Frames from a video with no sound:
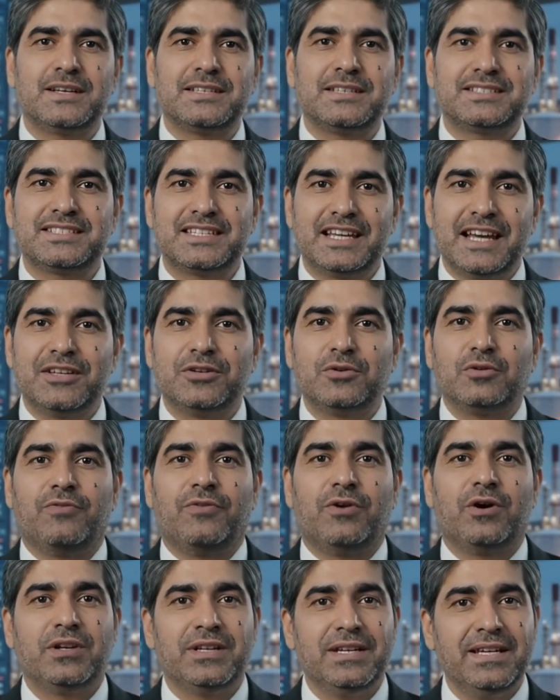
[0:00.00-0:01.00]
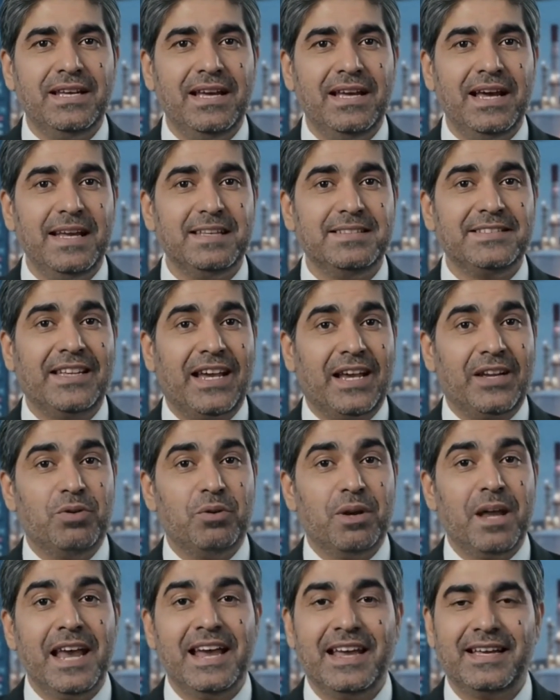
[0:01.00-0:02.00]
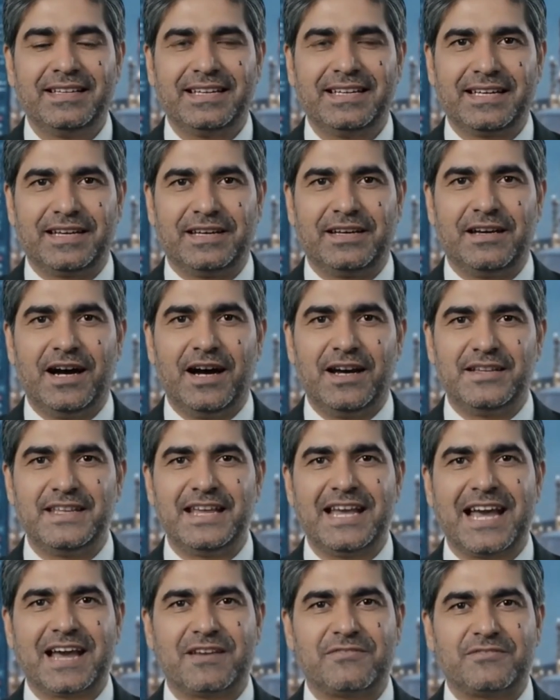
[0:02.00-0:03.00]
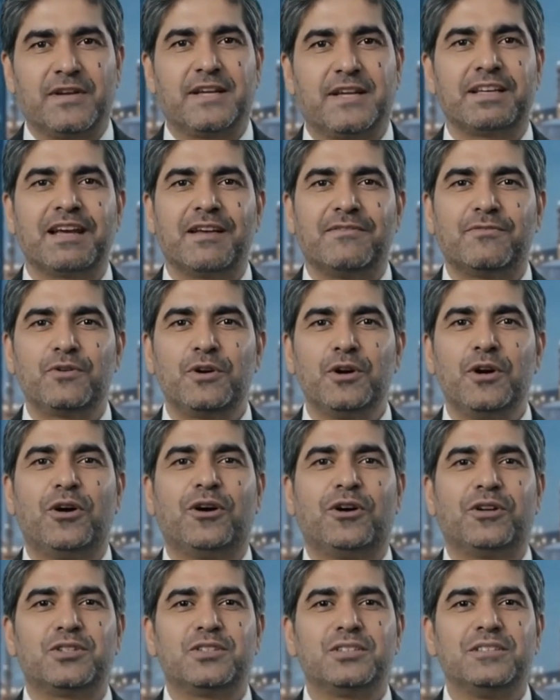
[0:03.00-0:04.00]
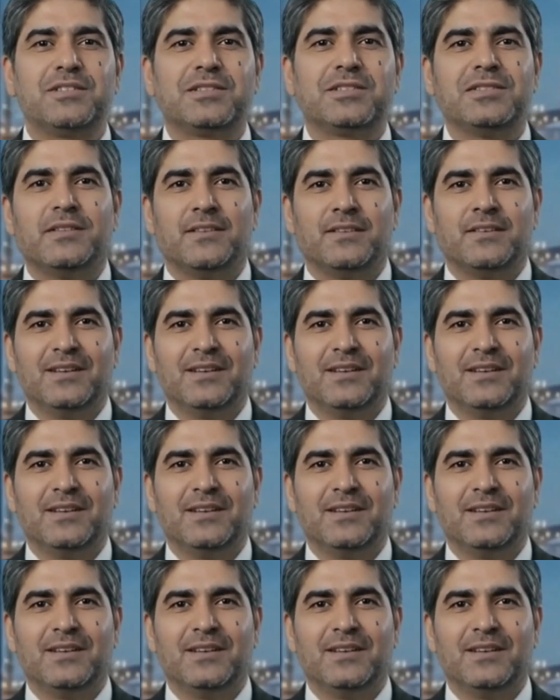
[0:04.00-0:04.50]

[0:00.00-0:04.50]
Schedule 40 and Schedule 80 are the everyday workhorses.